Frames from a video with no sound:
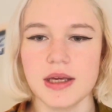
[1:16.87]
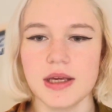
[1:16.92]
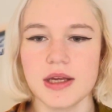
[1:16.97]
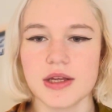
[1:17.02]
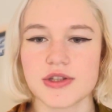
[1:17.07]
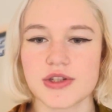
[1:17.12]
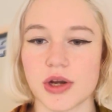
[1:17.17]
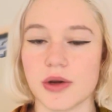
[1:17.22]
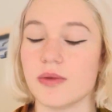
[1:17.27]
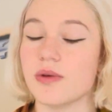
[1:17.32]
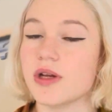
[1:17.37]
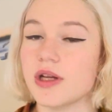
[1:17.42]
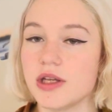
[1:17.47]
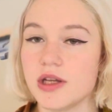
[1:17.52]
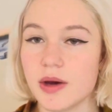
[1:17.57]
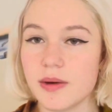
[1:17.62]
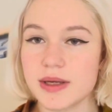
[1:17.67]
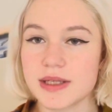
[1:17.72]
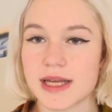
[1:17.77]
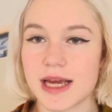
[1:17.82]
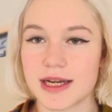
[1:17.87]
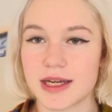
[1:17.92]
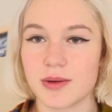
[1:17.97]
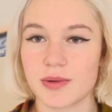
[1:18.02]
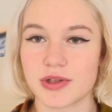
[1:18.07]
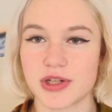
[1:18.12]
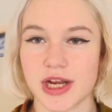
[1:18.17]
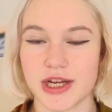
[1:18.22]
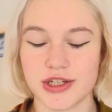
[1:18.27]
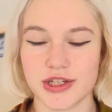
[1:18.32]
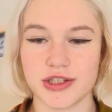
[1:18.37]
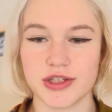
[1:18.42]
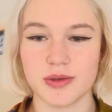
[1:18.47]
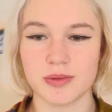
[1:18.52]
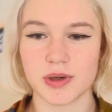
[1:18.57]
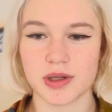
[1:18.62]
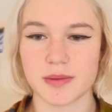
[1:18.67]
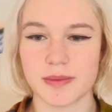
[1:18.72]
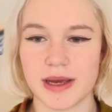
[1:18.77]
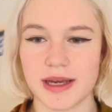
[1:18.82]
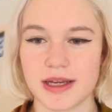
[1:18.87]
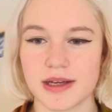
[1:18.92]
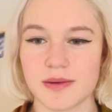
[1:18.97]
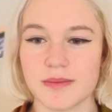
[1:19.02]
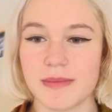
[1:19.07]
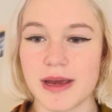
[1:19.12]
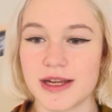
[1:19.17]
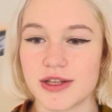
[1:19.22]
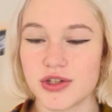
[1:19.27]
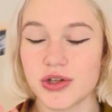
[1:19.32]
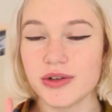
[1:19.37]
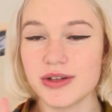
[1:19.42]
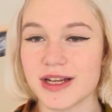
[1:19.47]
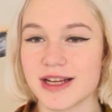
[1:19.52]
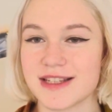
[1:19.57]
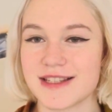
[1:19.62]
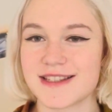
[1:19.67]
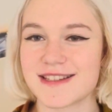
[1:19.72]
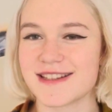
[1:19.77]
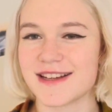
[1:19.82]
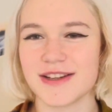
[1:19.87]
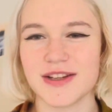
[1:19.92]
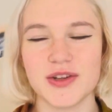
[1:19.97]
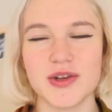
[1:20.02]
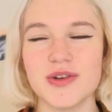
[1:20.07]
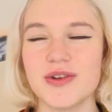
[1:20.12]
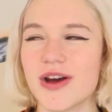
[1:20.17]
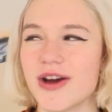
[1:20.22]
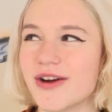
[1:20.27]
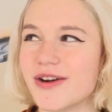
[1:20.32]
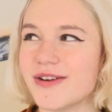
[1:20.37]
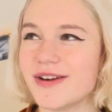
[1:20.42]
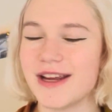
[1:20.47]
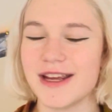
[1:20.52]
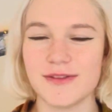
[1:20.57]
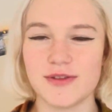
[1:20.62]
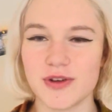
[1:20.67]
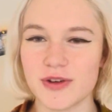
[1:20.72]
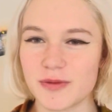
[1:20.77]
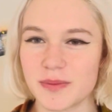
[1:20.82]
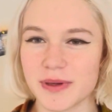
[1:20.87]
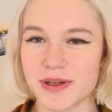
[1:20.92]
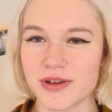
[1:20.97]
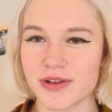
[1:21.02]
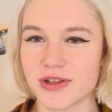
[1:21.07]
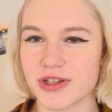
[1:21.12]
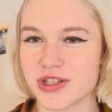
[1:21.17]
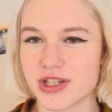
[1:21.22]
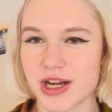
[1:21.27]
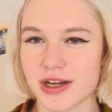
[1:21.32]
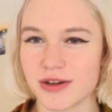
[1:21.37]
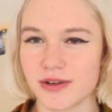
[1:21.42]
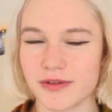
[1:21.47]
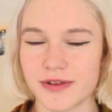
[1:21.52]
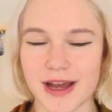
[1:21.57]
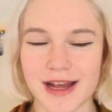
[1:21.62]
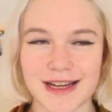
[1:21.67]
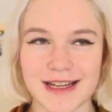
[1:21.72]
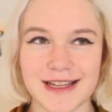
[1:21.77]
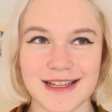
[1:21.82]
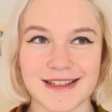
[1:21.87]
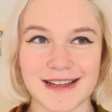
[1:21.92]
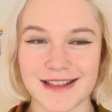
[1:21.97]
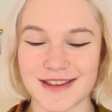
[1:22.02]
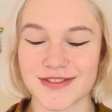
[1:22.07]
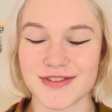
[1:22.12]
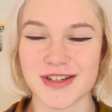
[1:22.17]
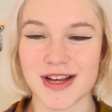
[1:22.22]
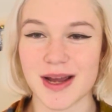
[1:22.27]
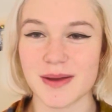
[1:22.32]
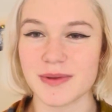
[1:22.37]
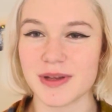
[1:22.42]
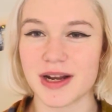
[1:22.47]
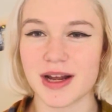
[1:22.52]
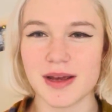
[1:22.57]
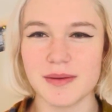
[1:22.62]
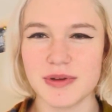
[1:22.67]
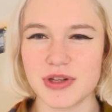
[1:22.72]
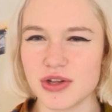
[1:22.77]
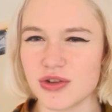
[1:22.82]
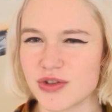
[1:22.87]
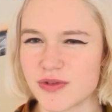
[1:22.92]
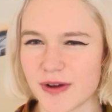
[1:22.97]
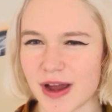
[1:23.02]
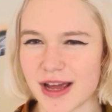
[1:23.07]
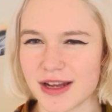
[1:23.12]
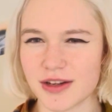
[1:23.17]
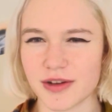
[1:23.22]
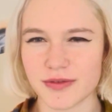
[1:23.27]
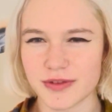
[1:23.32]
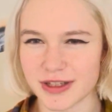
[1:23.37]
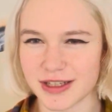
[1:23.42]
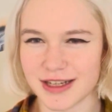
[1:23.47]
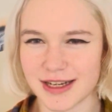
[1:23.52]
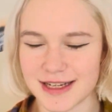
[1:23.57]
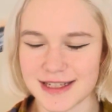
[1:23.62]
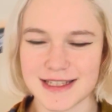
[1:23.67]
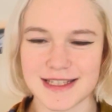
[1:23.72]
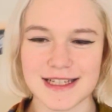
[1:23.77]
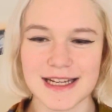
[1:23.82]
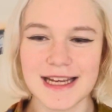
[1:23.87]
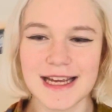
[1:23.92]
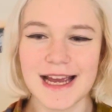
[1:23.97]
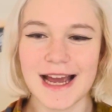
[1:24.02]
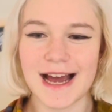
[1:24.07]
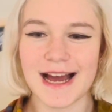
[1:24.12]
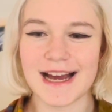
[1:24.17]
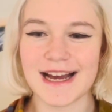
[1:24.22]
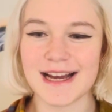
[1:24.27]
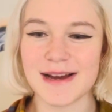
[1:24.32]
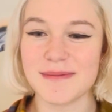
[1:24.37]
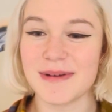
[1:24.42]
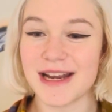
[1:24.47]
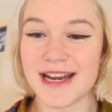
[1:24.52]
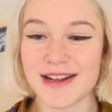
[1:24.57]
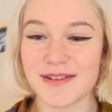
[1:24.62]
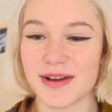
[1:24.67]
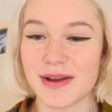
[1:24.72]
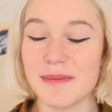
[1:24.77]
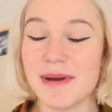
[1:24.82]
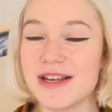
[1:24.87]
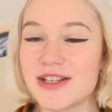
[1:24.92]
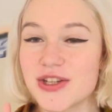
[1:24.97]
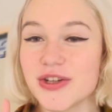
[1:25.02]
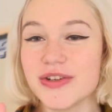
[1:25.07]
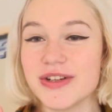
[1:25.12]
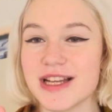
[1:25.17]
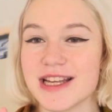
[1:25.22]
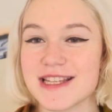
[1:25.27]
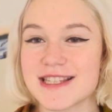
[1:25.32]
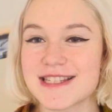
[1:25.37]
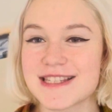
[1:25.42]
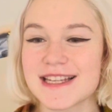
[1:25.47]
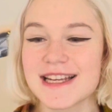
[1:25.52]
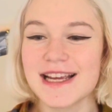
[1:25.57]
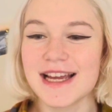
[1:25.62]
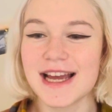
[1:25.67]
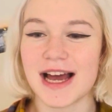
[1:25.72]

So know exactly what changes you want to make. Make two lists. You know, if you've been on this channel for any length of time, that I'm a huge fan of the list. But anyway, make two lists.